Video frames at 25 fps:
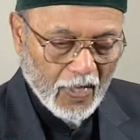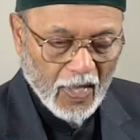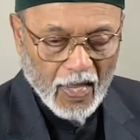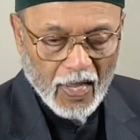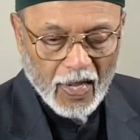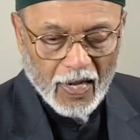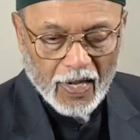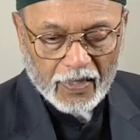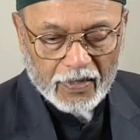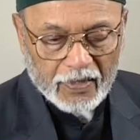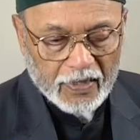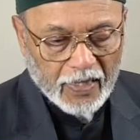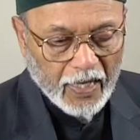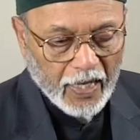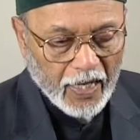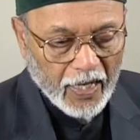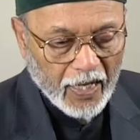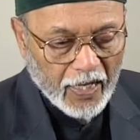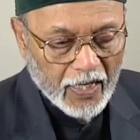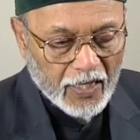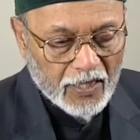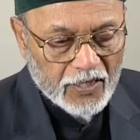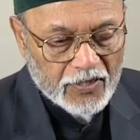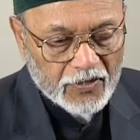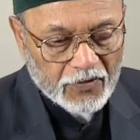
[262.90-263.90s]
At the
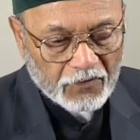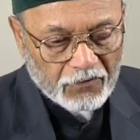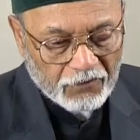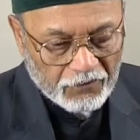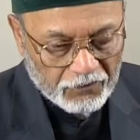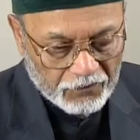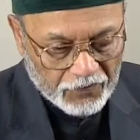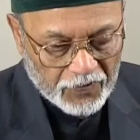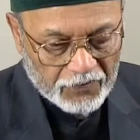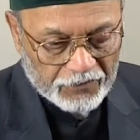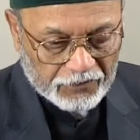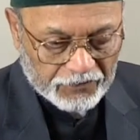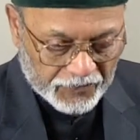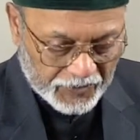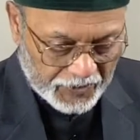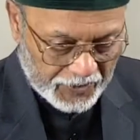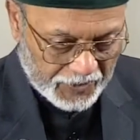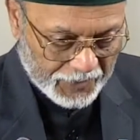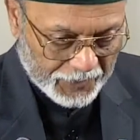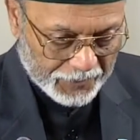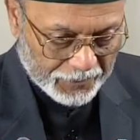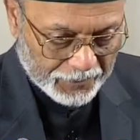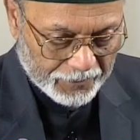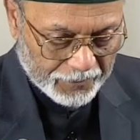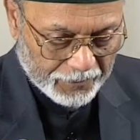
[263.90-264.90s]
age of
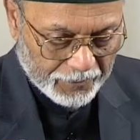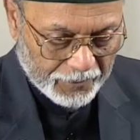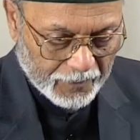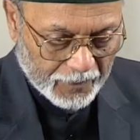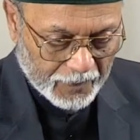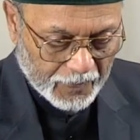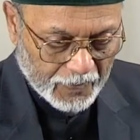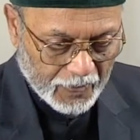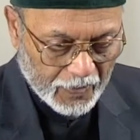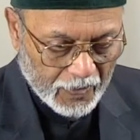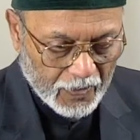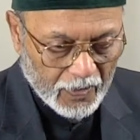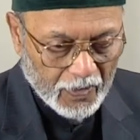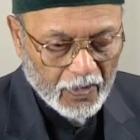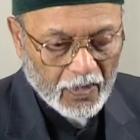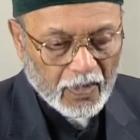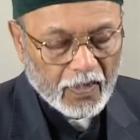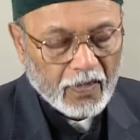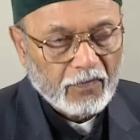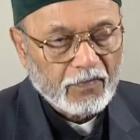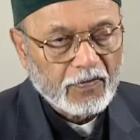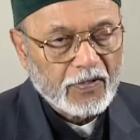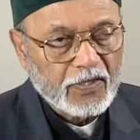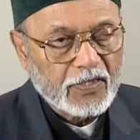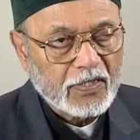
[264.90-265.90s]
50,
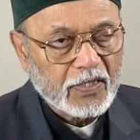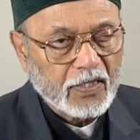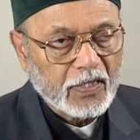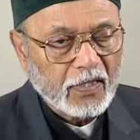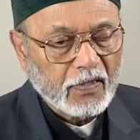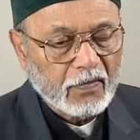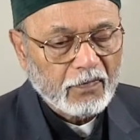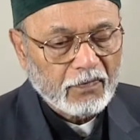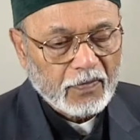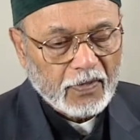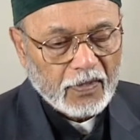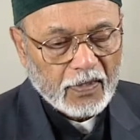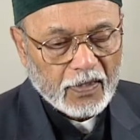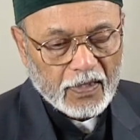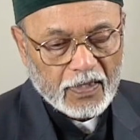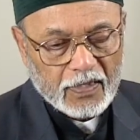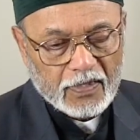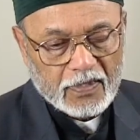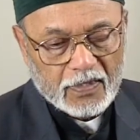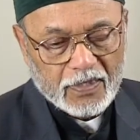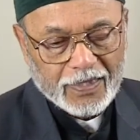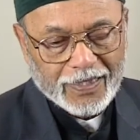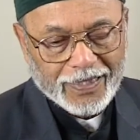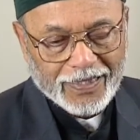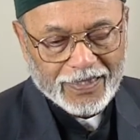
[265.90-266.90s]
he received
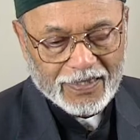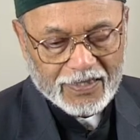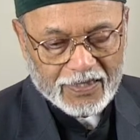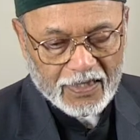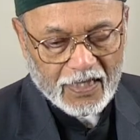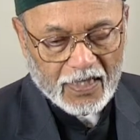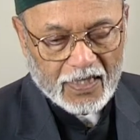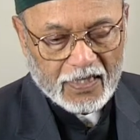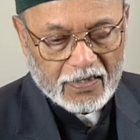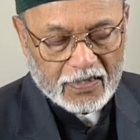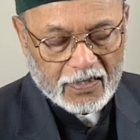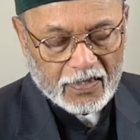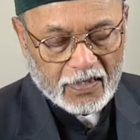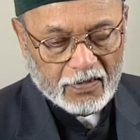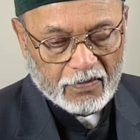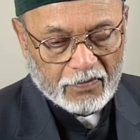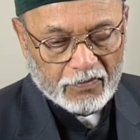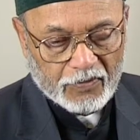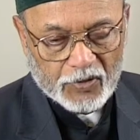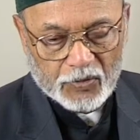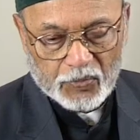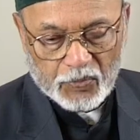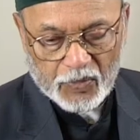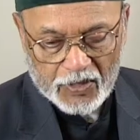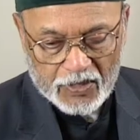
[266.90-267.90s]
his ijaza,
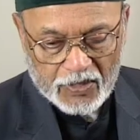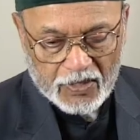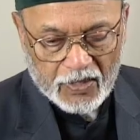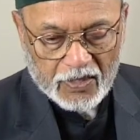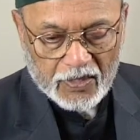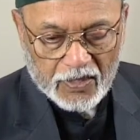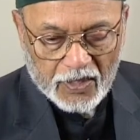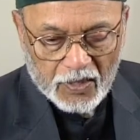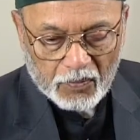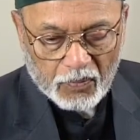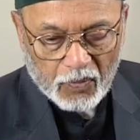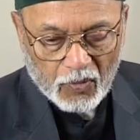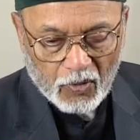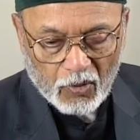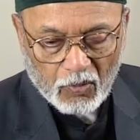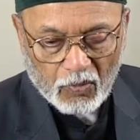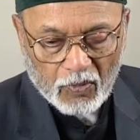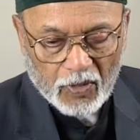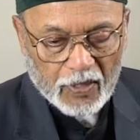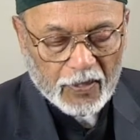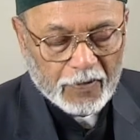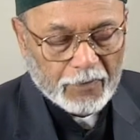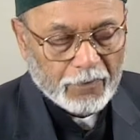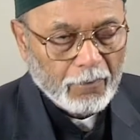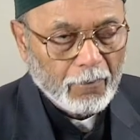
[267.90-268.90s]
which means a
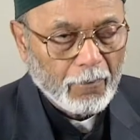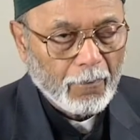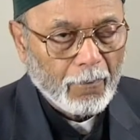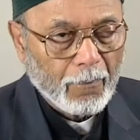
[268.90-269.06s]
diploma,